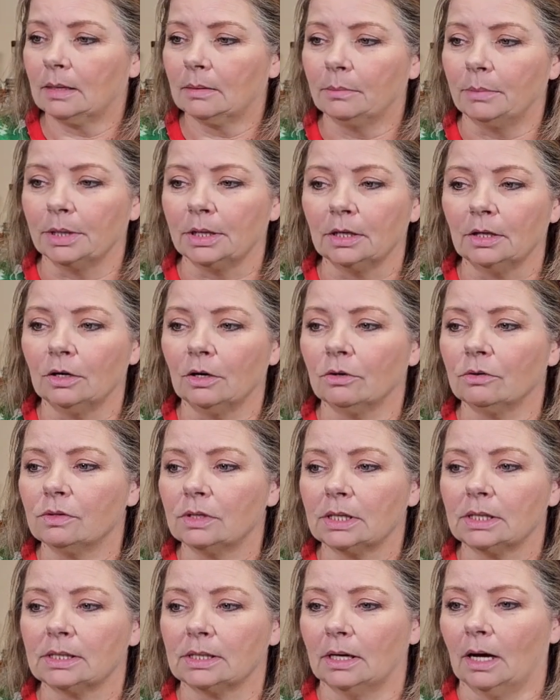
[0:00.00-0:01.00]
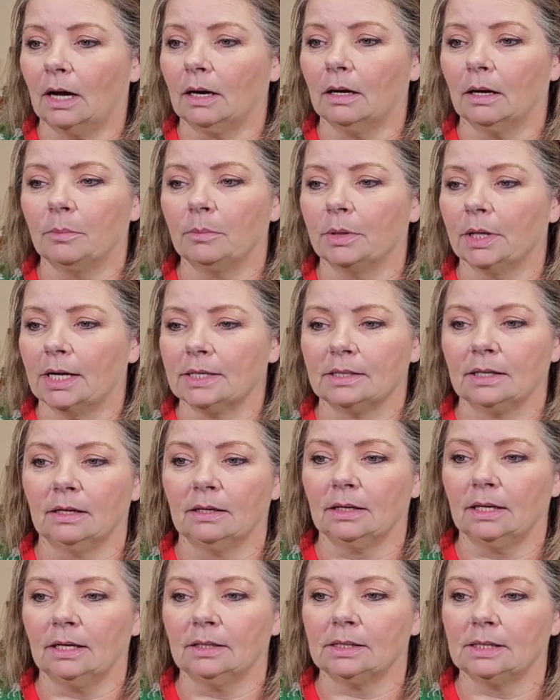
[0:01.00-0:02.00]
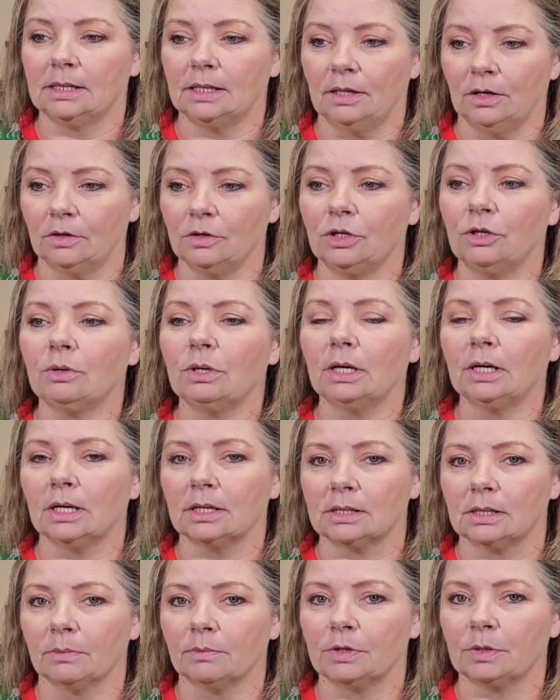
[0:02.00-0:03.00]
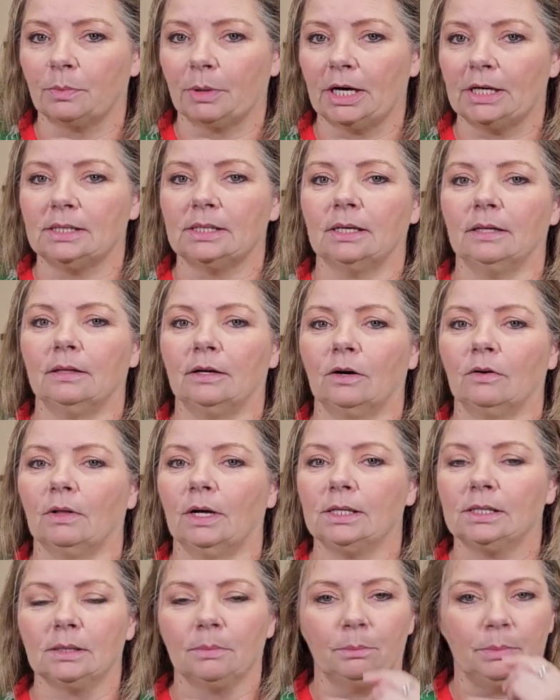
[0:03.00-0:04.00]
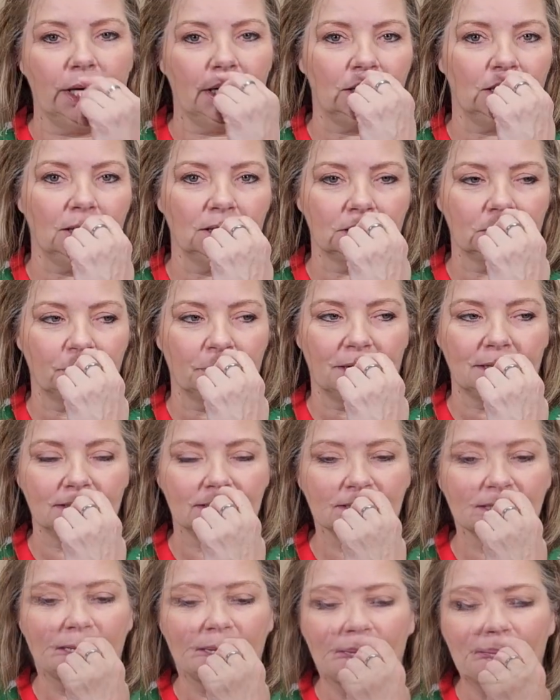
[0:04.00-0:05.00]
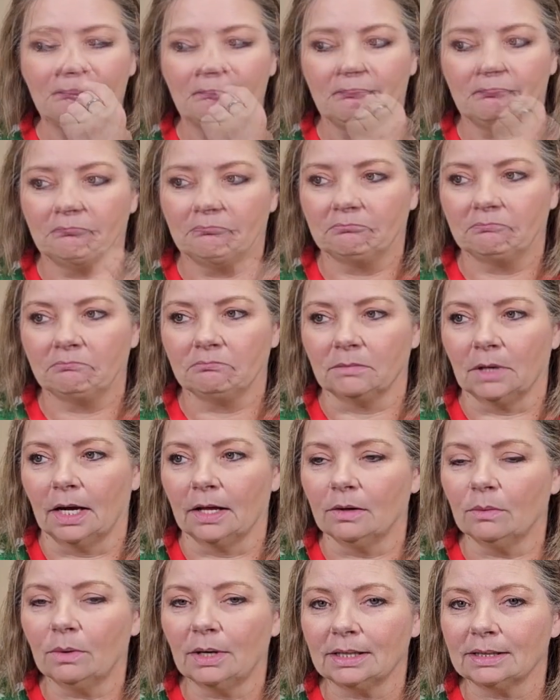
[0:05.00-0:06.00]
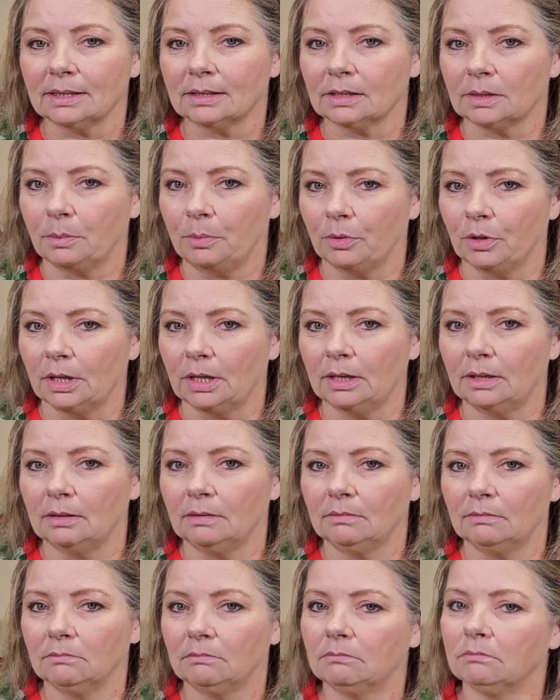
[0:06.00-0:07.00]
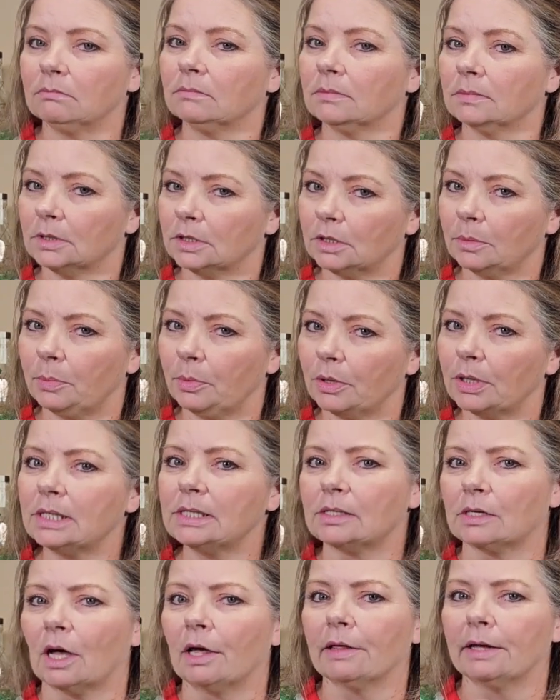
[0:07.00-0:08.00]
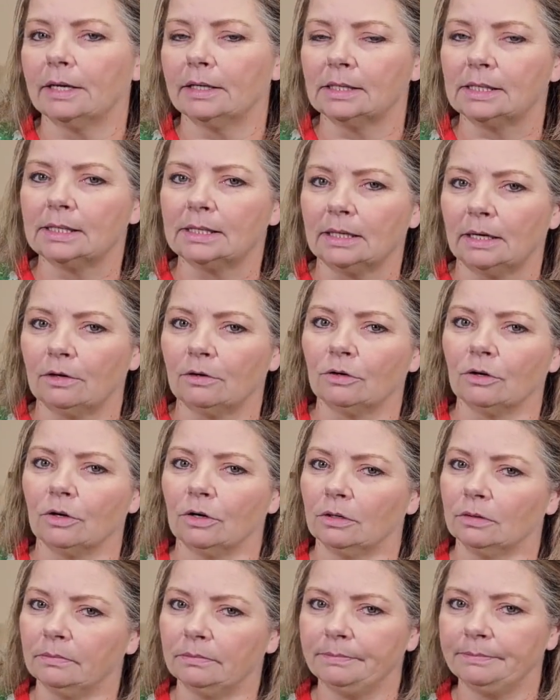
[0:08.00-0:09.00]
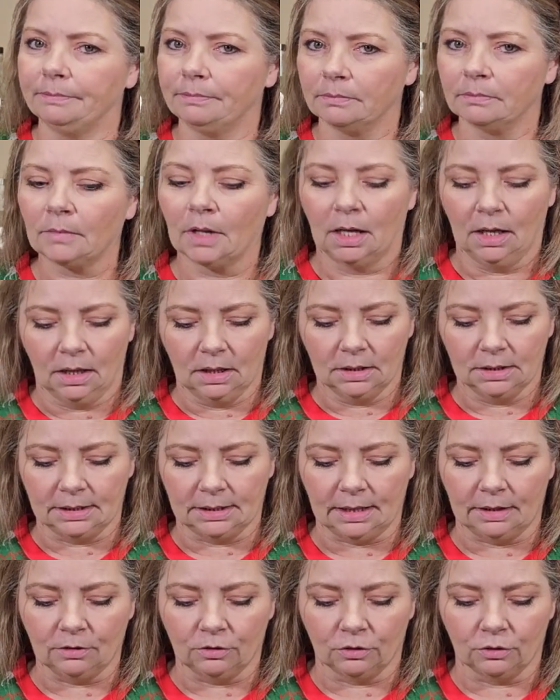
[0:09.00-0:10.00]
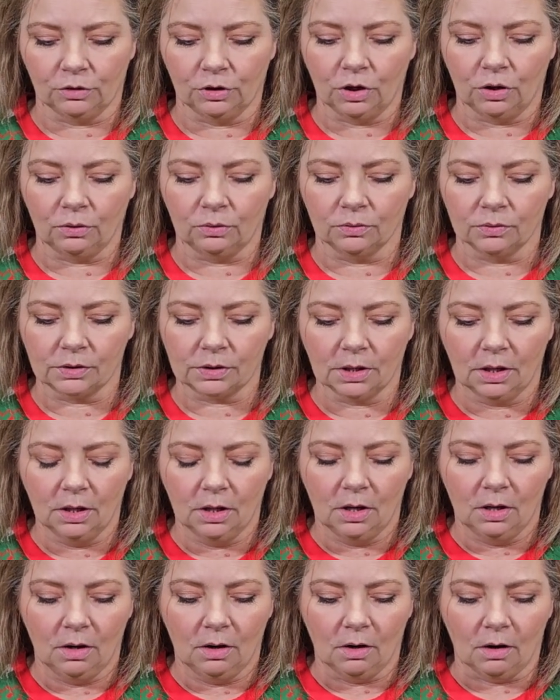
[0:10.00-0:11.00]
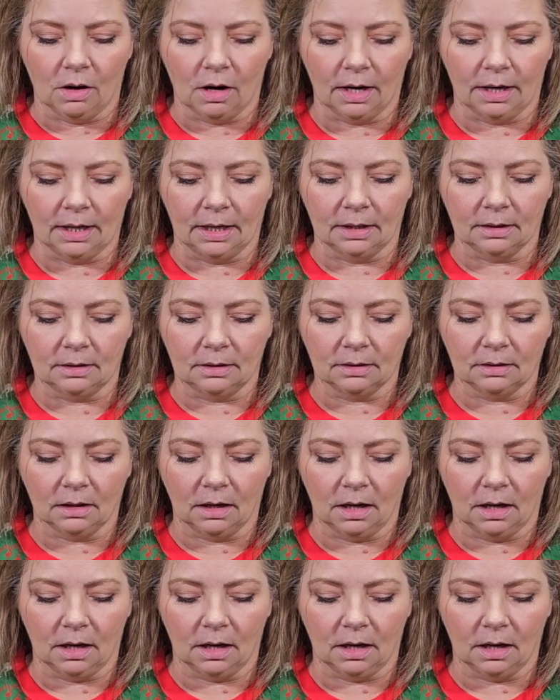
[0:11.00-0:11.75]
But the nose is not unpleasant. It's there. You can get some spice in there, like some baking spice. Otherwise, it's a pretty solid standard nose on it.